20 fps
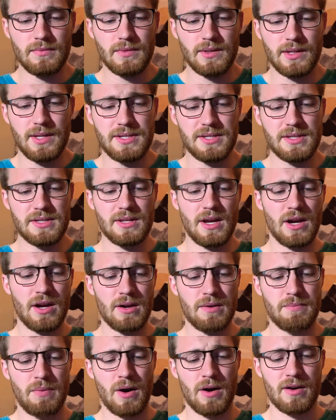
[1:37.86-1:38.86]
this
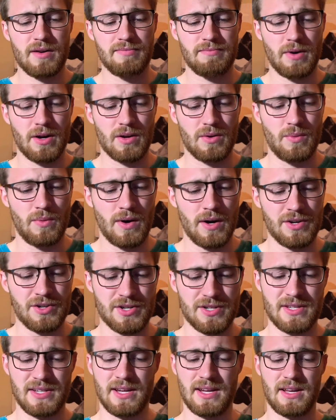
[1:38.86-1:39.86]
entire part of Mark 1
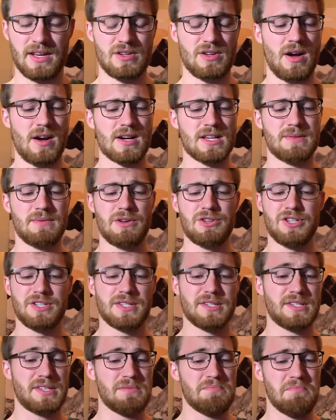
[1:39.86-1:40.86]
just like talks about
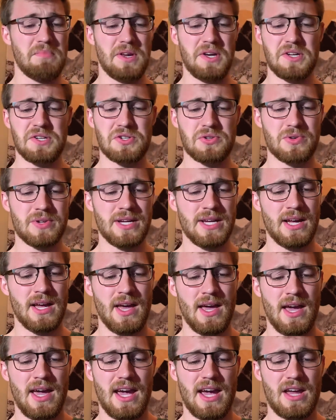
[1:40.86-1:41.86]
Jesus' ministry
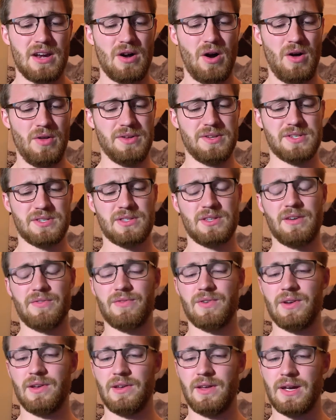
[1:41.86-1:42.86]
and all these
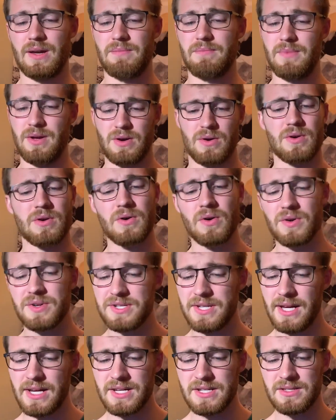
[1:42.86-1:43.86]
different like miracles
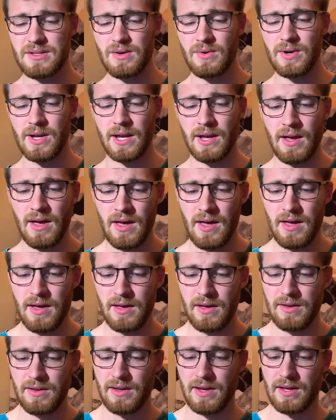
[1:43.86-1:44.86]
that he's doing
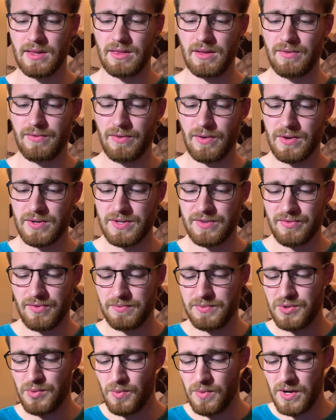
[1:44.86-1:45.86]
like the first
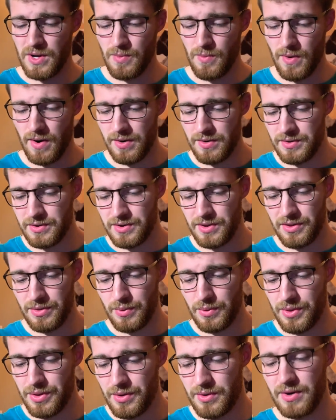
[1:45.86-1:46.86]
from 21 through
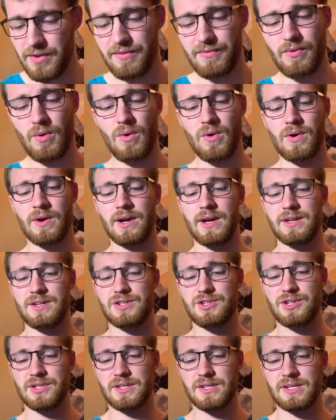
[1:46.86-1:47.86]
34 it's
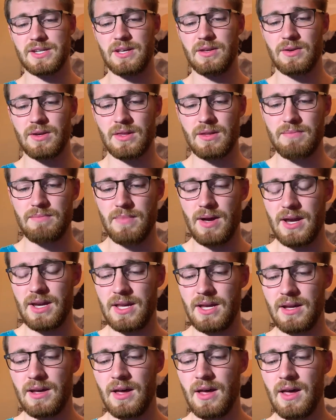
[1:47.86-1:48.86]
jesus healing the
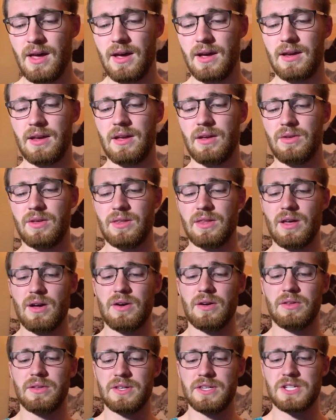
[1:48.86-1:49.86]
many and healing the
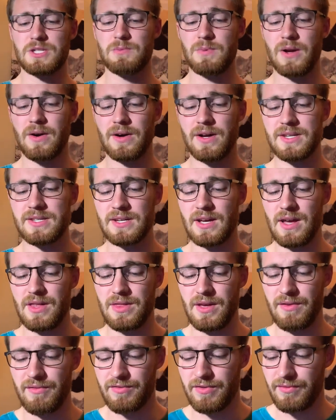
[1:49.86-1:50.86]
unclean spirits and
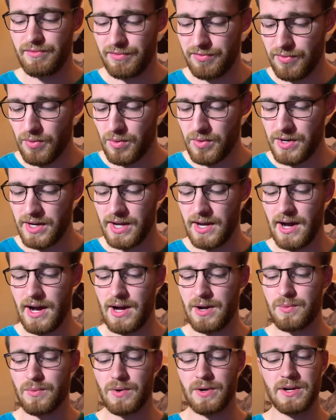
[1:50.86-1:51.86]
then from 40
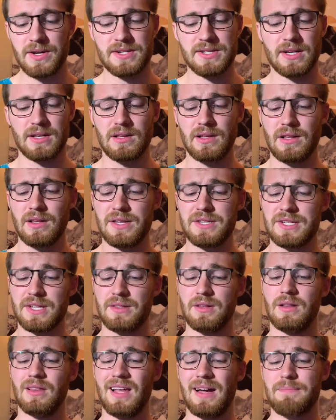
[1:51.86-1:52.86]
onward is like cleansing
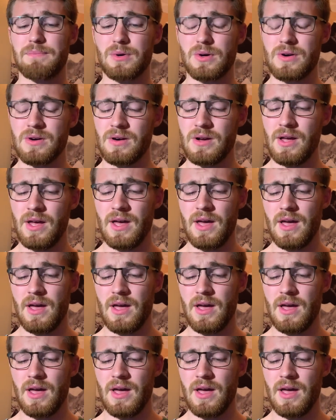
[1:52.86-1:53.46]
the leper